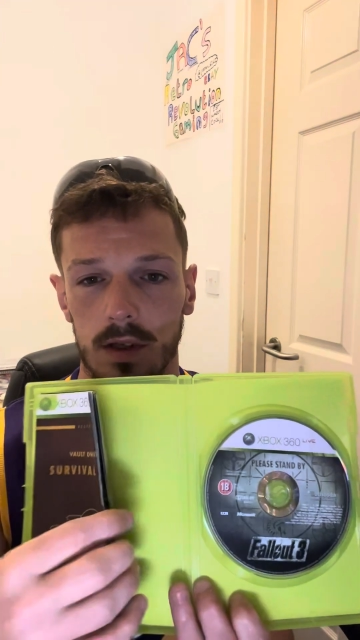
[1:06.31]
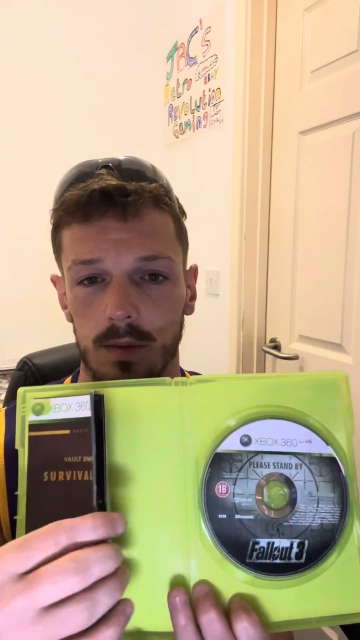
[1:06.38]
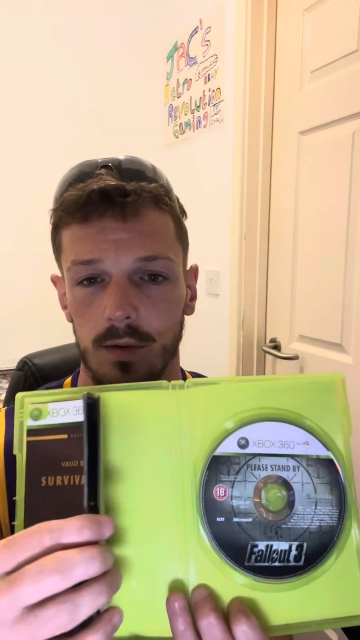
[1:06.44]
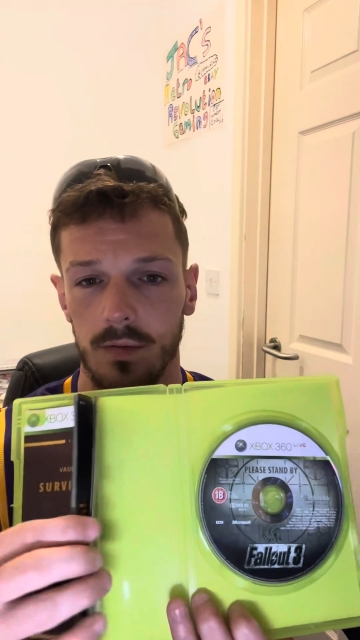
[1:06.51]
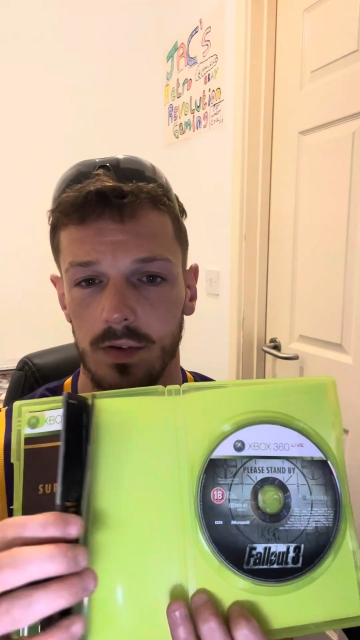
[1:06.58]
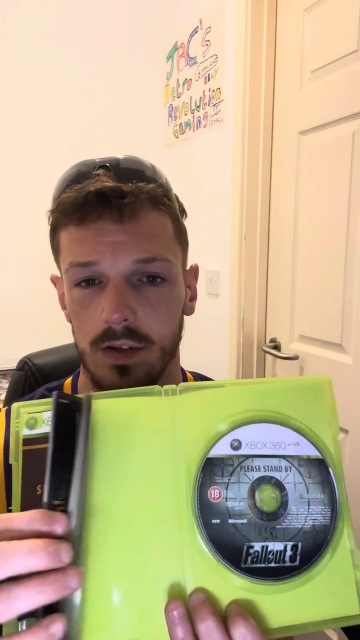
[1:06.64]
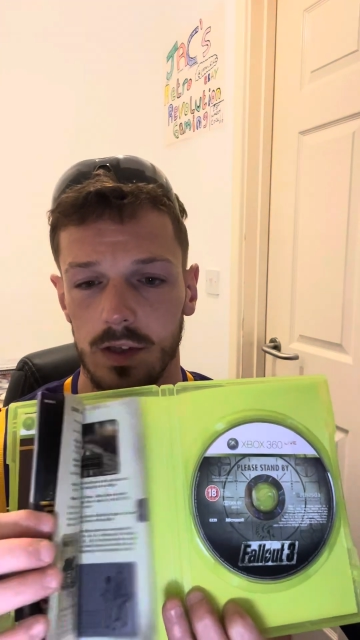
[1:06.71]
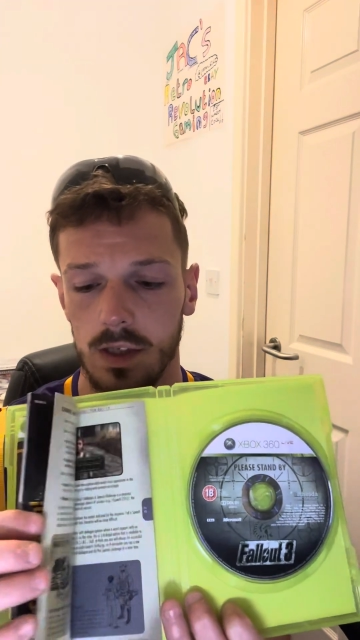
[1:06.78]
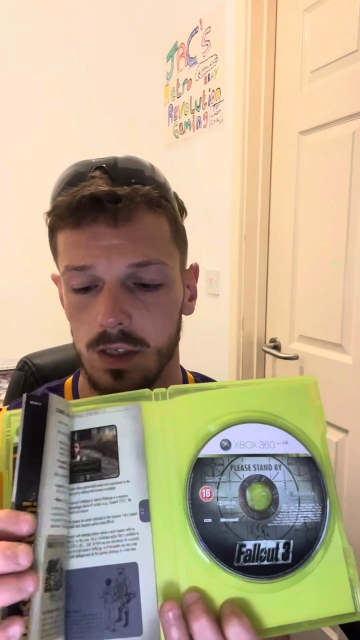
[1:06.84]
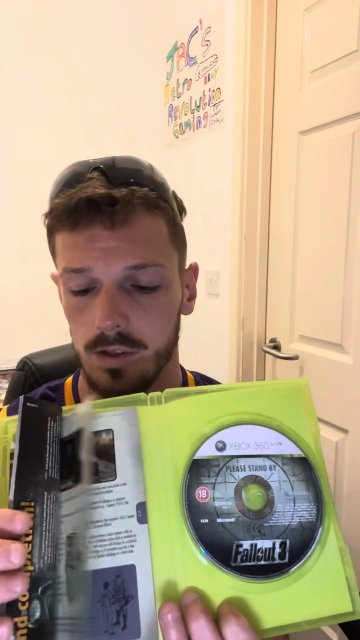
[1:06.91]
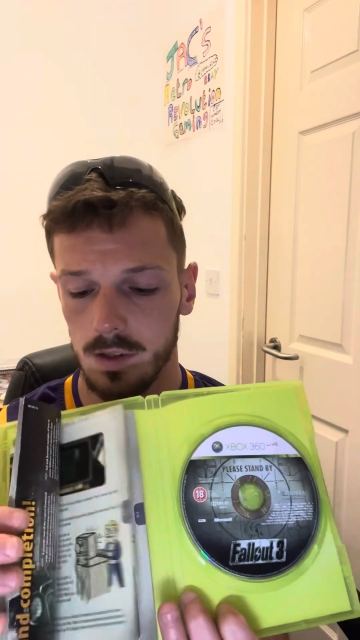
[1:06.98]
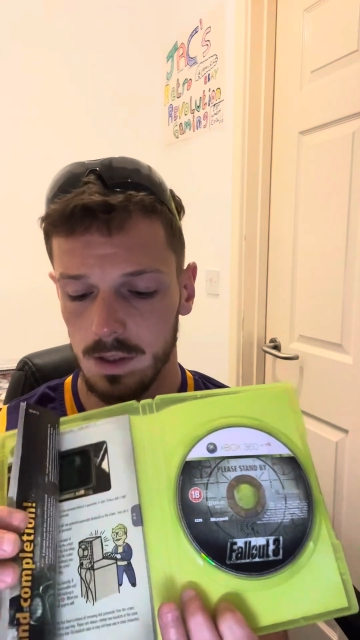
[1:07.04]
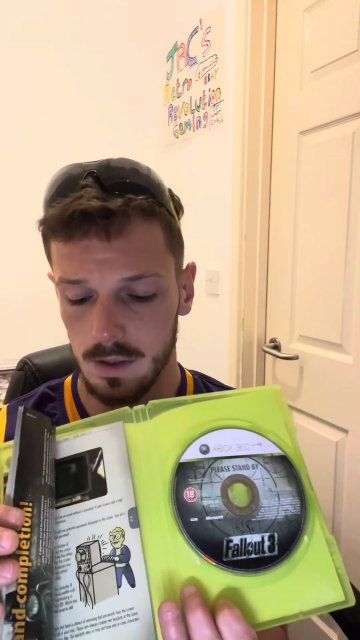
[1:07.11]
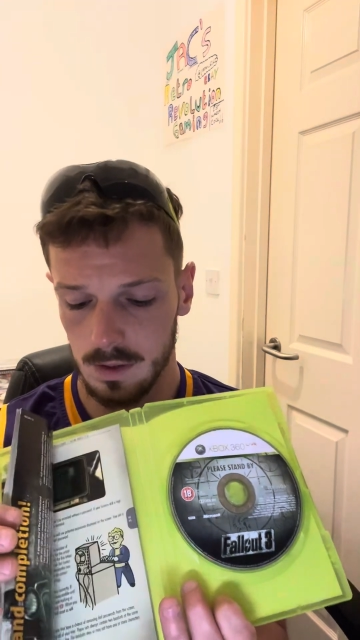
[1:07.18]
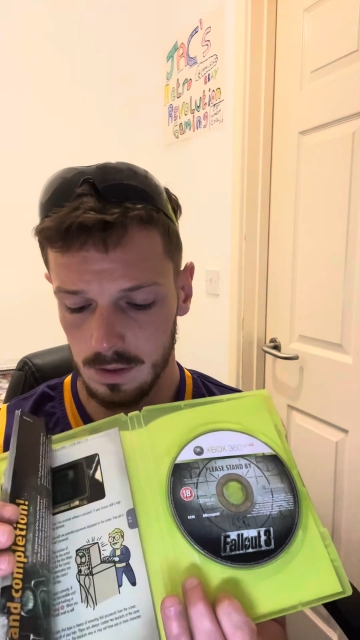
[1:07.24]
with the
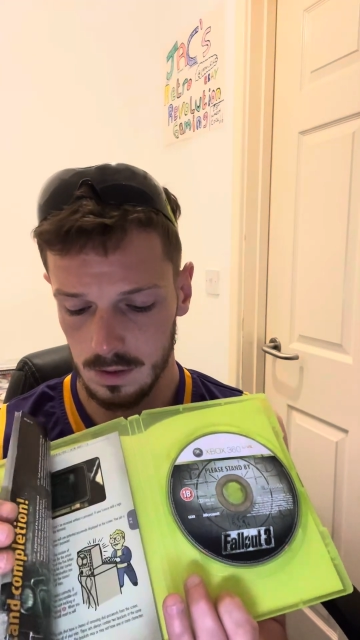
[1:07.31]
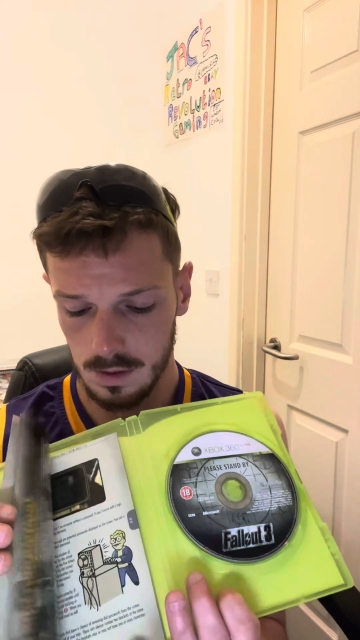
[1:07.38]
season